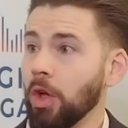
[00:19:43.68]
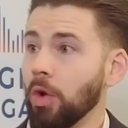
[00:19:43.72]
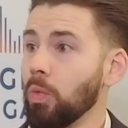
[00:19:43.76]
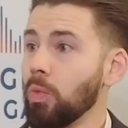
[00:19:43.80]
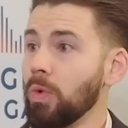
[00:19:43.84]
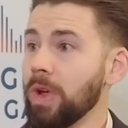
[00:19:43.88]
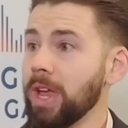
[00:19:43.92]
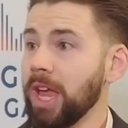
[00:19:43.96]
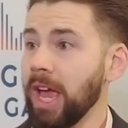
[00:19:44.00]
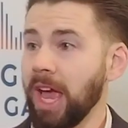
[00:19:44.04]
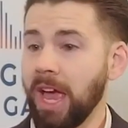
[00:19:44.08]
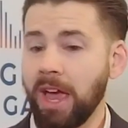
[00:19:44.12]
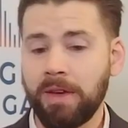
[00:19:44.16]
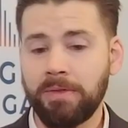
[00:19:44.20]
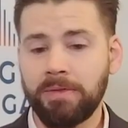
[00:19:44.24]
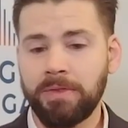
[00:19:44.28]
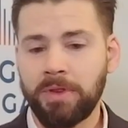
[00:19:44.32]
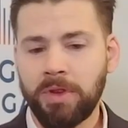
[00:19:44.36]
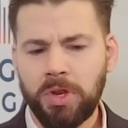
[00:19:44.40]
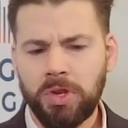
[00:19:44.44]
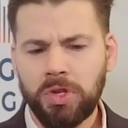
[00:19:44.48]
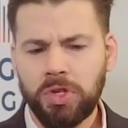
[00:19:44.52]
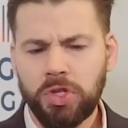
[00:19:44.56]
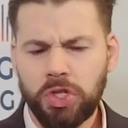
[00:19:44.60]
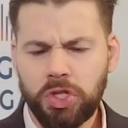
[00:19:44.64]
we have
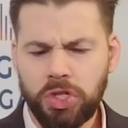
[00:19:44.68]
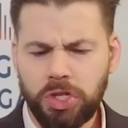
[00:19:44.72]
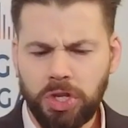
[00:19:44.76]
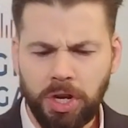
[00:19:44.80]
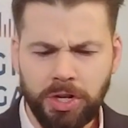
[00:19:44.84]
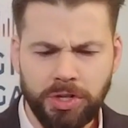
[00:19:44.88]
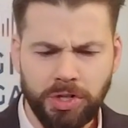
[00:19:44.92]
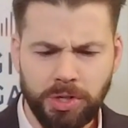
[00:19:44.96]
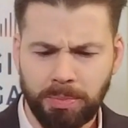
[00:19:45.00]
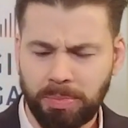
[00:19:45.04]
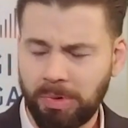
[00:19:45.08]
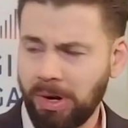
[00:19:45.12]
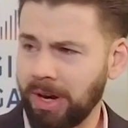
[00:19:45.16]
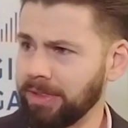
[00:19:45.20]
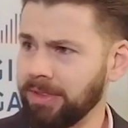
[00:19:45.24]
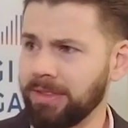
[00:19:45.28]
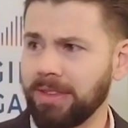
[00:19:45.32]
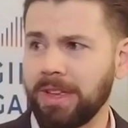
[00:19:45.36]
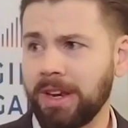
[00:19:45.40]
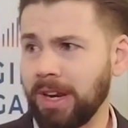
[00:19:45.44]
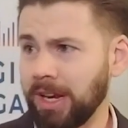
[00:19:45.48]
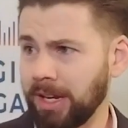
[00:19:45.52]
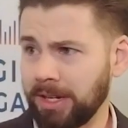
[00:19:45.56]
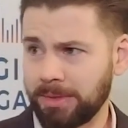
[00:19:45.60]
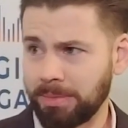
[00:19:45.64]
such a breadth
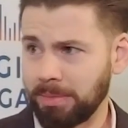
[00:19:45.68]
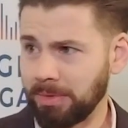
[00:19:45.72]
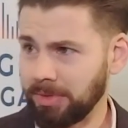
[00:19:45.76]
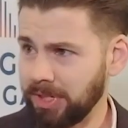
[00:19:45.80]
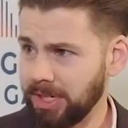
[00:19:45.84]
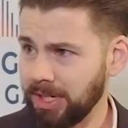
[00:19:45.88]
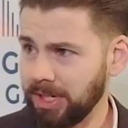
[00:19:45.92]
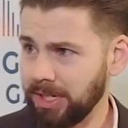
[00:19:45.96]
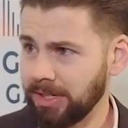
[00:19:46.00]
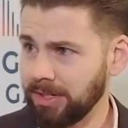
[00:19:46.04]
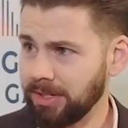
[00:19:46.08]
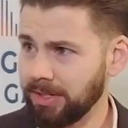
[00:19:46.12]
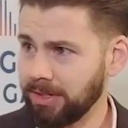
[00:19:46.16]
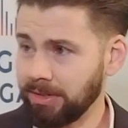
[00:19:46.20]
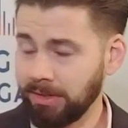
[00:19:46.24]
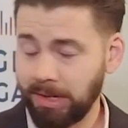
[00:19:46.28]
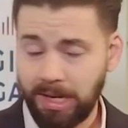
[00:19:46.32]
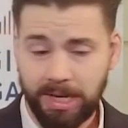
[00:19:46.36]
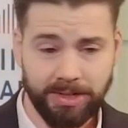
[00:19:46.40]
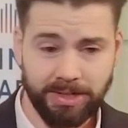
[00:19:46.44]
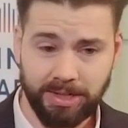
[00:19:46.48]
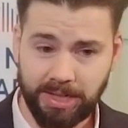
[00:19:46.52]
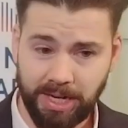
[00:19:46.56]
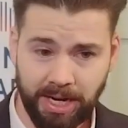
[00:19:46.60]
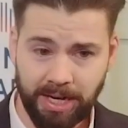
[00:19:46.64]
of expertise
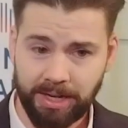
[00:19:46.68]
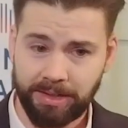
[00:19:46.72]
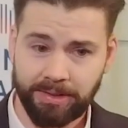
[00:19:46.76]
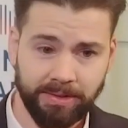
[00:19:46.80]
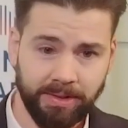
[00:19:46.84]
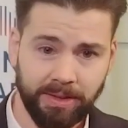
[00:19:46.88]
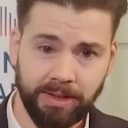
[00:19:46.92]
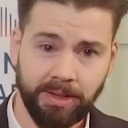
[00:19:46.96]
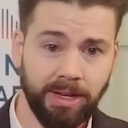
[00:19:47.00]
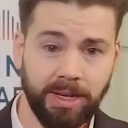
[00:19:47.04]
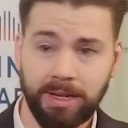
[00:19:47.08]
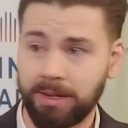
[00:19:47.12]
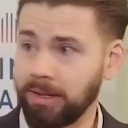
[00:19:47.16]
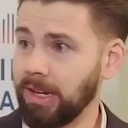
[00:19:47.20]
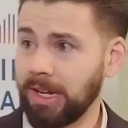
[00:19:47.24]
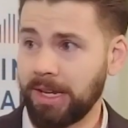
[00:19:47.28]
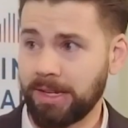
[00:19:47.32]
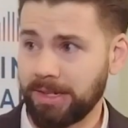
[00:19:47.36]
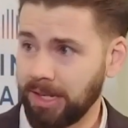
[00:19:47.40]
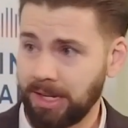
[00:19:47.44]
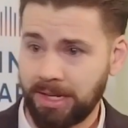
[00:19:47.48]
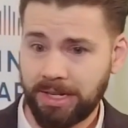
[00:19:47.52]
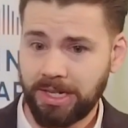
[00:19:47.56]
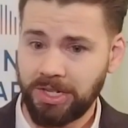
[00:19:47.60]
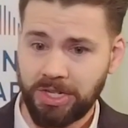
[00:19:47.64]
at Skanska, and
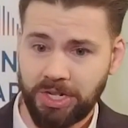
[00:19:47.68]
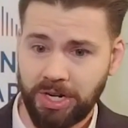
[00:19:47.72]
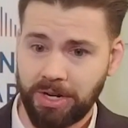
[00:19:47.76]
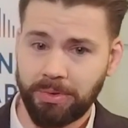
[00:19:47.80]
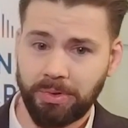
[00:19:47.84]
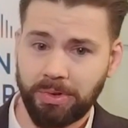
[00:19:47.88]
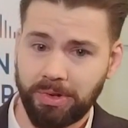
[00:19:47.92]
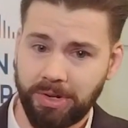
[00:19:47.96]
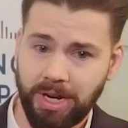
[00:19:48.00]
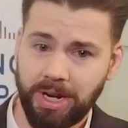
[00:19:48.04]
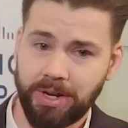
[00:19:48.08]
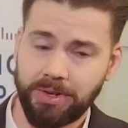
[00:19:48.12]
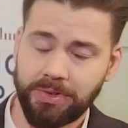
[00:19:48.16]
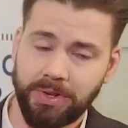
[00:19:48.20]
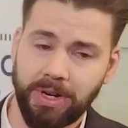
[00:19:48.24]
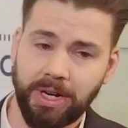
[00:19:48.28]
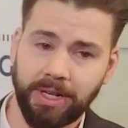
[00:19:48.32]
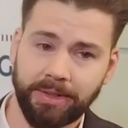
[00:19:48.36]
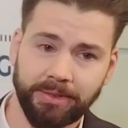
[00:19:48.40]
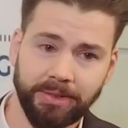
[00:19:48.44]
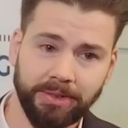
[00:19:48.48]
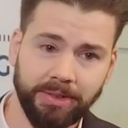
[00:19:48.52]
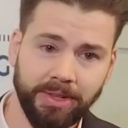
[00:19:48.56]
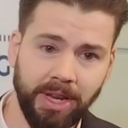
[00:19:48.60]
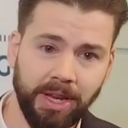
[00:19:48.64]
as any general
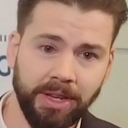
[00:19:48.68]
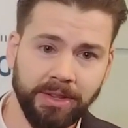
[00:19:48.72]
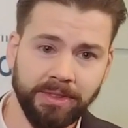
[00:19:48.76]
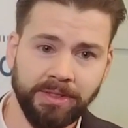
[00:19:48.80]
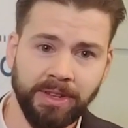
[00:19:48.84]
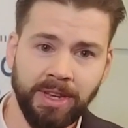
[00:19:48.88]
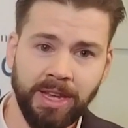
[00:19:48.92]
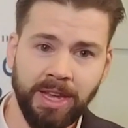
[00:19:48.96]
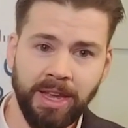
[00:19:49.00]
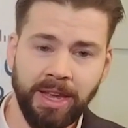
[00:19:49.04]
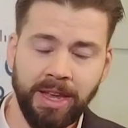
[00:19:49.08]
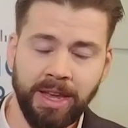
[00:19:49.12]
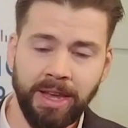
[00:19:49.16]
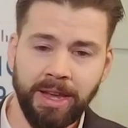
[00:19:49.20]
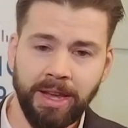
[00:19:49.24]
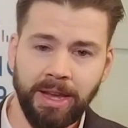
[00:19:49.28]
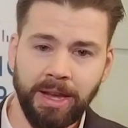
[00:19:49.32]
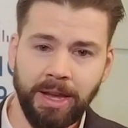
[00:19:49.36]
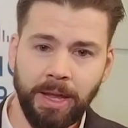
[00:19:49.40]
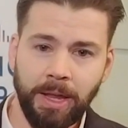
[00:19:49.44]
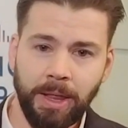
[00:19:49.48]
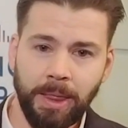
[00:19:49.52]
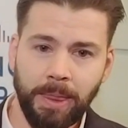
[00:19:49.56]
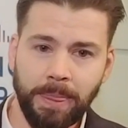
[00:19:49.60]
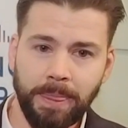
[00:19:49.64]
contractor does.
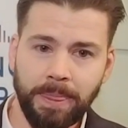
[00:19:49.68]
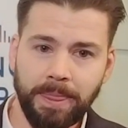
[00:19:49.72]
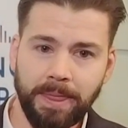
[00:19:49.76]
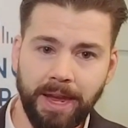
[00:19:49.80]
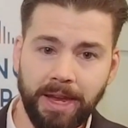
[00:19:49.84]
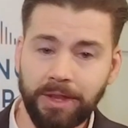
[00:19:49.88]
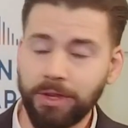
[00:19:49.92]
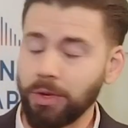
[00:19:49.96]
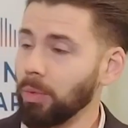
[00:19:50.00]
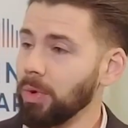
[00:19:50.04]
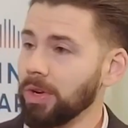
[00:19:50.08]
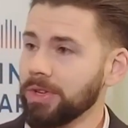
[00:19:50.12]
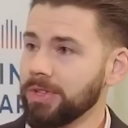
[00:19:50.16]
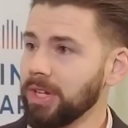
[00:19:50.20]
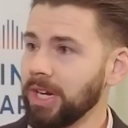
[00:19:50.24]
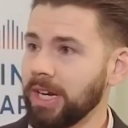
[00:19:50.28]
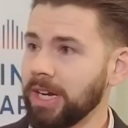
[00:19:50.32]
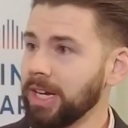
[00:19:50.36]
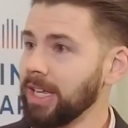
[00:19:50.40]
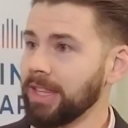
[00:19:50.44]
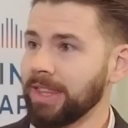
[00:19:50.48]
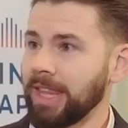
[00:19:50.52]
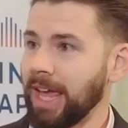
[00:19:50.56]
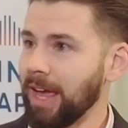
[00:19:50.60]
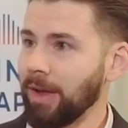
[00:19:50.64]
And there wasn't
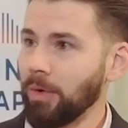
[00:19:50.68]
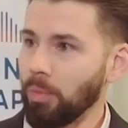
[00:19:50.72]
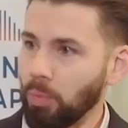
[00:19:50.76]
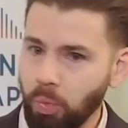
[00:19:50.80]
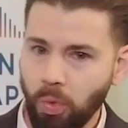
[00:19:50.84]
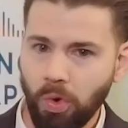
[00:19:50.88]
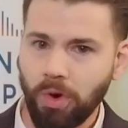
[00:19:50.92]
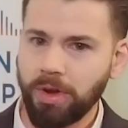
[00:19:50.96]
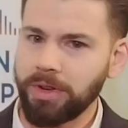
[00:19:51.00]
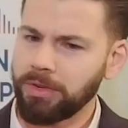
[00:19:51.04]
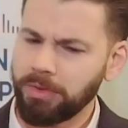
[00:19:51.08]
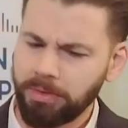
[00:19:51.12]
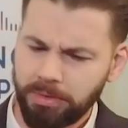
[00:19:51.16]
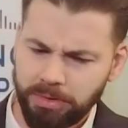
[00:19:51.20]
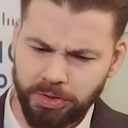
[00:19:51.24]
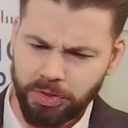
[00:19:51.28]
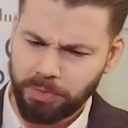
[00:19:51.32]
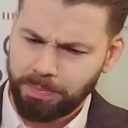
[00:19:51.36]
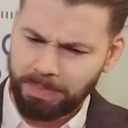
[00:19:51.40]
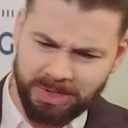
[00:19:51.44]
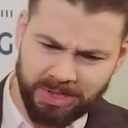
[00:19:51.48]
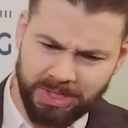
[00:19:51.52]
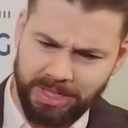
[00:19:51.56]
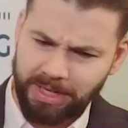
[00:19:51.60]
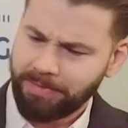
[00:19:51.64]
any in that one
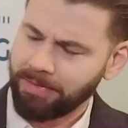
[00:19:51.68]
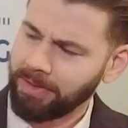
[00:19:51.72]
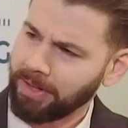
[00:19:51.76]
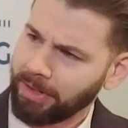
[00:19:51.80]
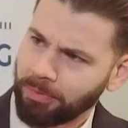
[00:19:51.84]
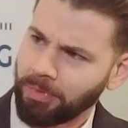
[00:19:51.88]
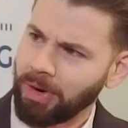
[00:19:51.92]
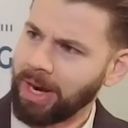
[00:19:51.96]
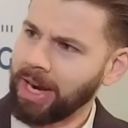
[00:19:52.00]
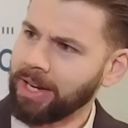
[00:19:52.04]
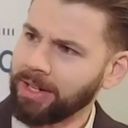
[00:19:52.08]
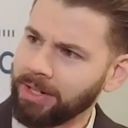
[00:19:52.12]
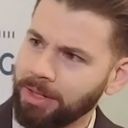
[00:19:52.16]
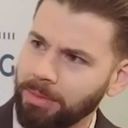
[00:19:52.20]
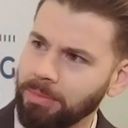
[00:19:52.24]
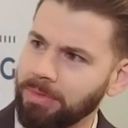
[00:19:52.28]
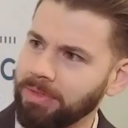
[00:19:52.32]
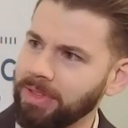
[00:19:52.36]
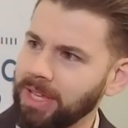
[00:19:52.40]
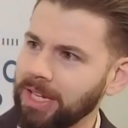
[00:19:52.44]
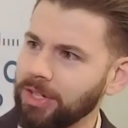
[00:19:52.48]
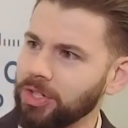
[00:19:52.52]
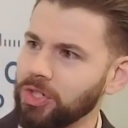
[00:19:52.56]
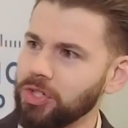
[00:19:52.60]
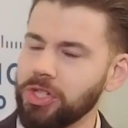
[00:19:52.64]
specific random
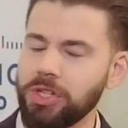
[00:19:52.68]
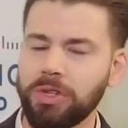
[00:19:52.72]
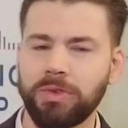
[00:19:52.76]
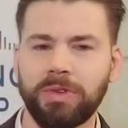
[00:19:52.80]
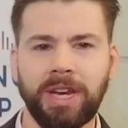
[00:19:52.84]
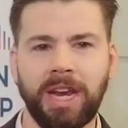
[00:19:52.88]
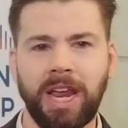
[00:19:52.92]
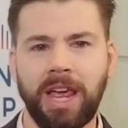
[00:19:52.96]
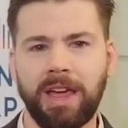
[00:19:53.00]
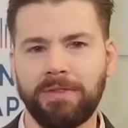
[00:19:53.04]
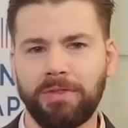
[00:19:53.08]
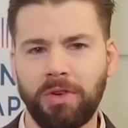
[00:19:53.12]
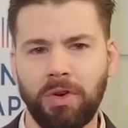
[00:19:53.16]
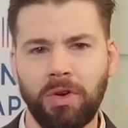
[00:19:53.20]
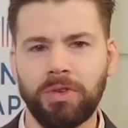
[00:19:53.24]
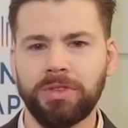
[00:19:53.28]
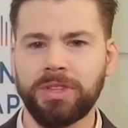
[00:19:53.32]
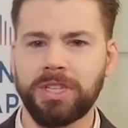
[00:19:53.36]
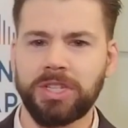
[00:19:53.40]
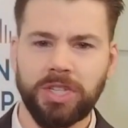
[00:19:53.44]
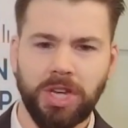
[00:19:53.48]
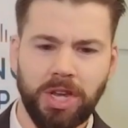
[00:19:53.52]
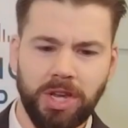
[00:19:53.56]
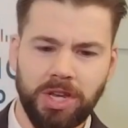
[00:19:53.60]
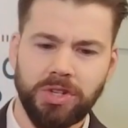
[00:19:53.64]
thing. So you can have all
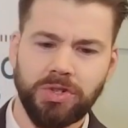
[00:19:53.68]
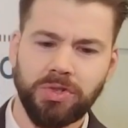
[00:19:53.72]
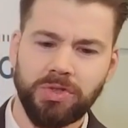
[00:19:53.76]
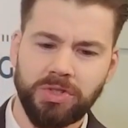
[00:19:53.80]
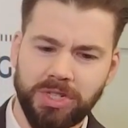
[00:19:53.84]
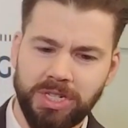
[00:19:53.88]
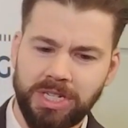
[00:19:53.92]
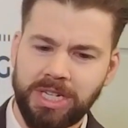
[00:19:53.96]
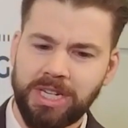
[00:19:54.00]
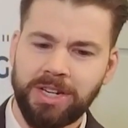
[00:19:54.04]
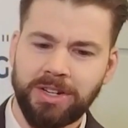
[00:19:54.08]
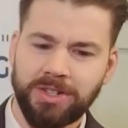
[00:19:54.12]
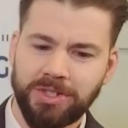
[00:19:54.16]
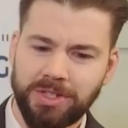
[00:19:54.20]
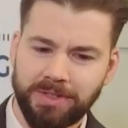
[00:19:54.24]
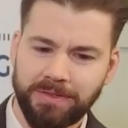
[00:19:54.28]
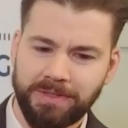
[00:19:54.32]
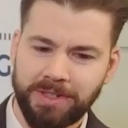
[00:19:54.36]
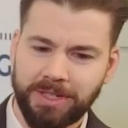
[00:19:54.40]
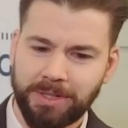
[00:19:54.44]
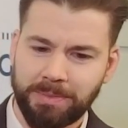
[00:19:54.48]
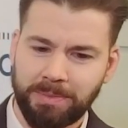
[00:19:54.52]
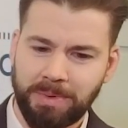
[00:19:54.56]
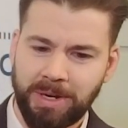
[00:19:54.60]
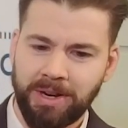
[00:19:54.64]
these hundreds of years of
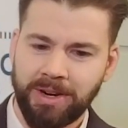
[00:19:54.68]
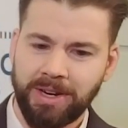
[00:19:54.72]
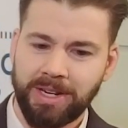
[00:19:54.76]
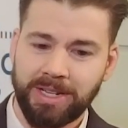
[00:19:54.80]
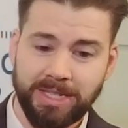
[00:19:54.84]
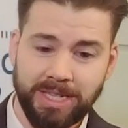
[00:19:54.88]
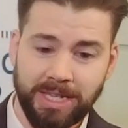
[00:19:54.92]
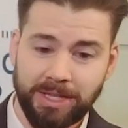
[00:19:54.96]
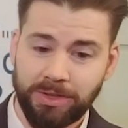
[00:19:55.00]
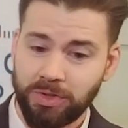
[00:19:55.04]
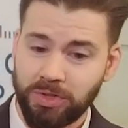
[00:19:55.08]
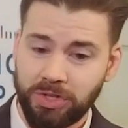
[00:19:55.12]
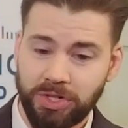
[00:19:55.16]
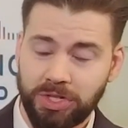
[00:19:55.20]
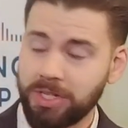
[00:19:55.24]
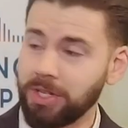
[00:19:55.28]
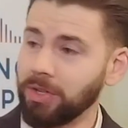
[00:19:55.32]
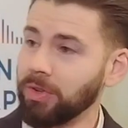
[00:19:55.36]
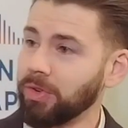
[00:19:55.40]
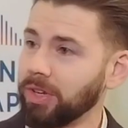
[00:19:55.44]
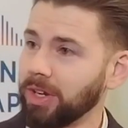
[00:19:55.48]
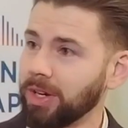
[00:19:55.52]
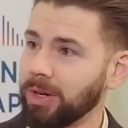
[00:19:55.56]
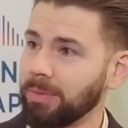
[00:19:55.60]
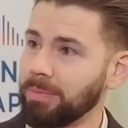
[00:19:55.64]
experience, and there's
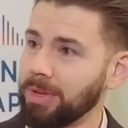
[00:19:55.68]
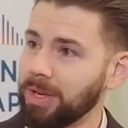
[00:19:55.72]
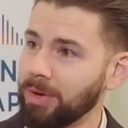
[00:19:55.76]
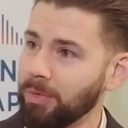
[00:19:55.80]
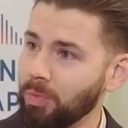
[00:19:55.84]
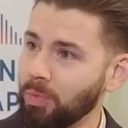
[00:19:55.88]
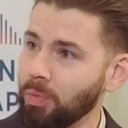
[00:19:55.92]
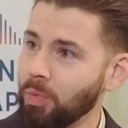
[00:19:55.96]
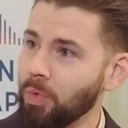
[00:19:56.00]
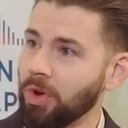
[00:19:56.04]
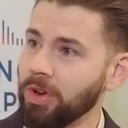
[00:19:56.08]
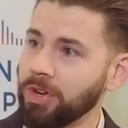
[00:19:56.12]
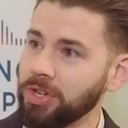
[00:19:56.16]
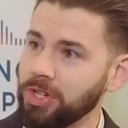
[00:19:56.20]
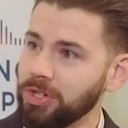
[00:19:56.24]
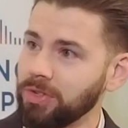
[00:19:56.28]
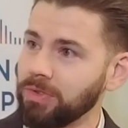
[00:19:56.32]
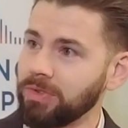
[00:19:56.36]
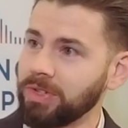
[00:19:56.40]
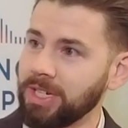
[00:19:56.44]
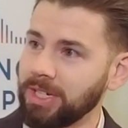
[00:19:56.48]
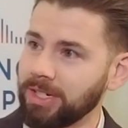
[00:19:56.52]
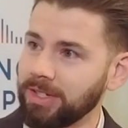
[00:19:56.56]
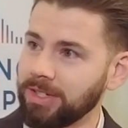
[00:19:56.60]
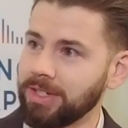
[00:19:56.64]
still going to be one
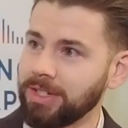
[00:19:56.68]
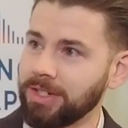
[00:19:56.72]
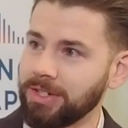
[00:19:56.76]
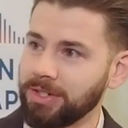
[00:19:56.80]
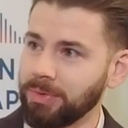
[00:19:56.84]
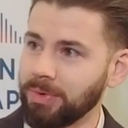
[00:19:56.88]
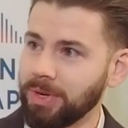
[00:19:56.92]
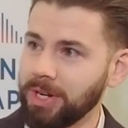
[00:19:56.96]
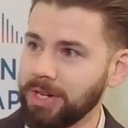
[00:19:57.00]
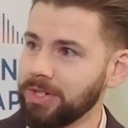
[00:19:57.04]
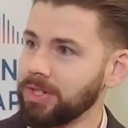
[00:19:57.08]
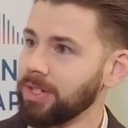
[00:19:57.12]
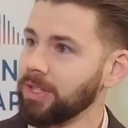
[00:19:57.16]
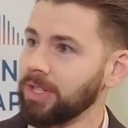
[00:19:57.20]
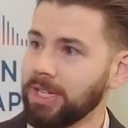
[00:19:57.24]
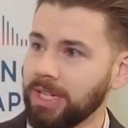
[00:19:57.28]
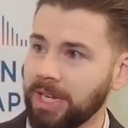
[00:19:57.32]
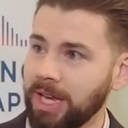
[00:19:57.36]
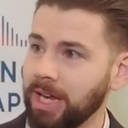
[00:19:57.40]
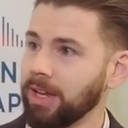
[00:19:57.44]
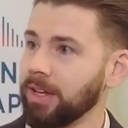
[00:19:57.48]
unique situation that,